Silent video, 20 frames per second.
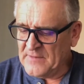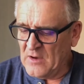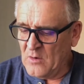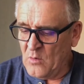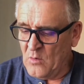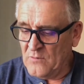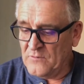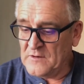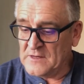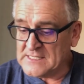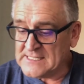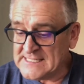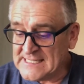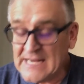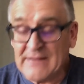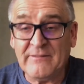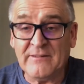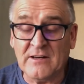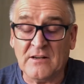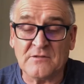or verse
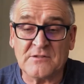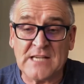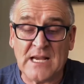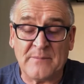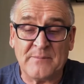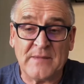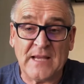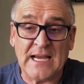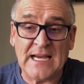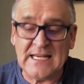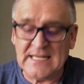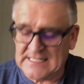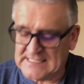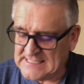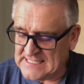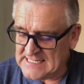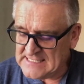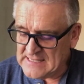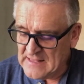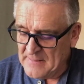7 of chapter 8, it
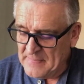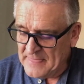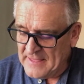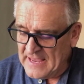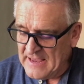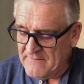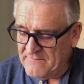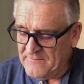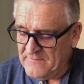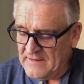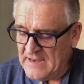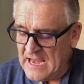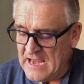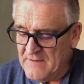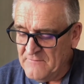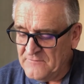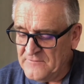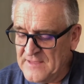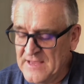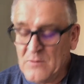says,
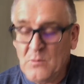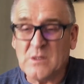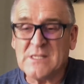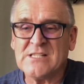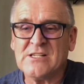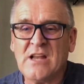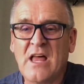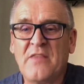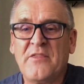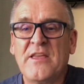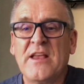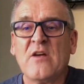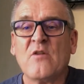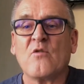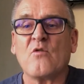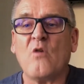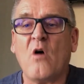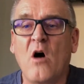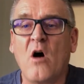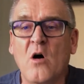if there was
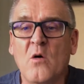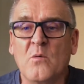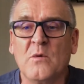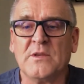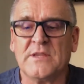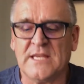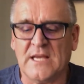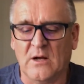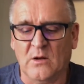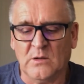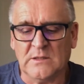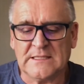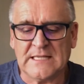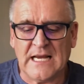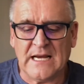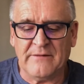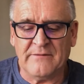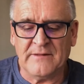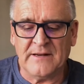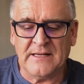nothing wrong with the old
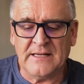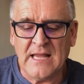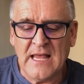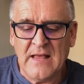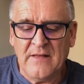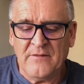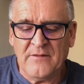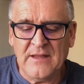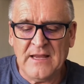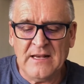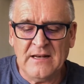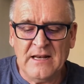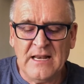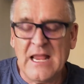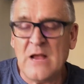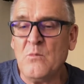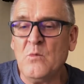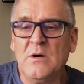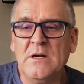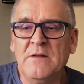covenant, then
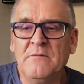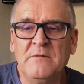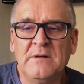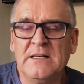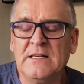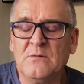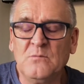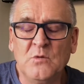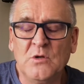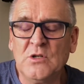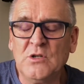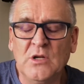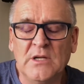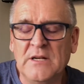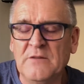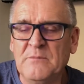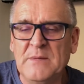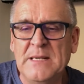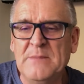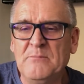there would not
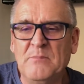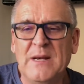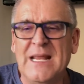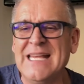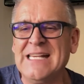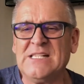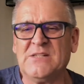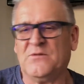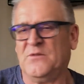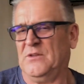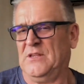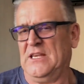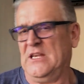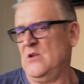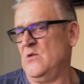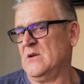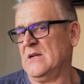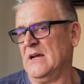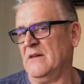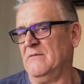have been place for the
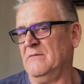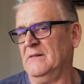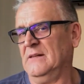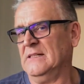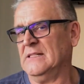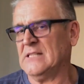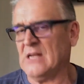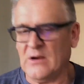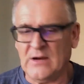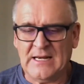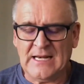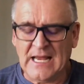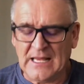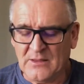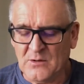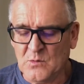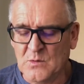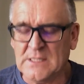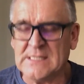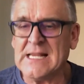new covenant. So in
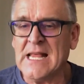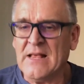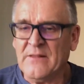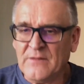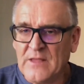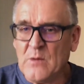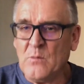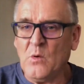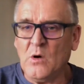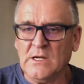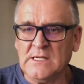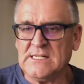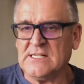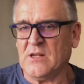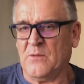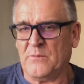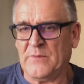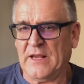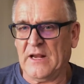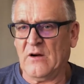other words, there was
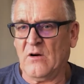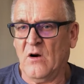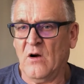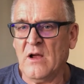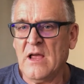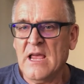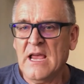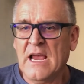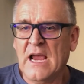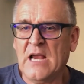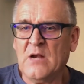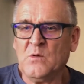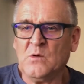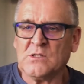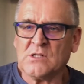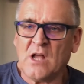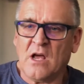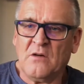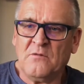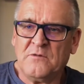something wrong. It
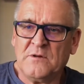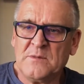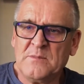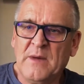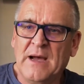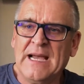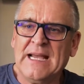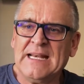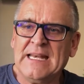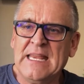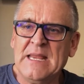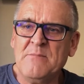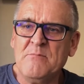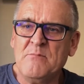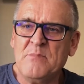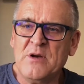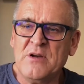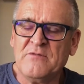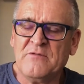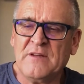was offered by an
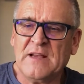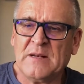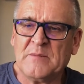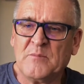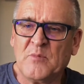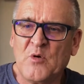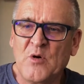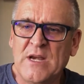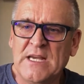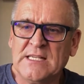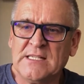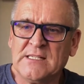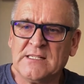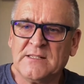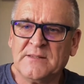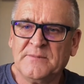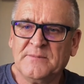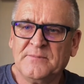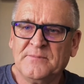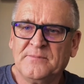imperfect priest.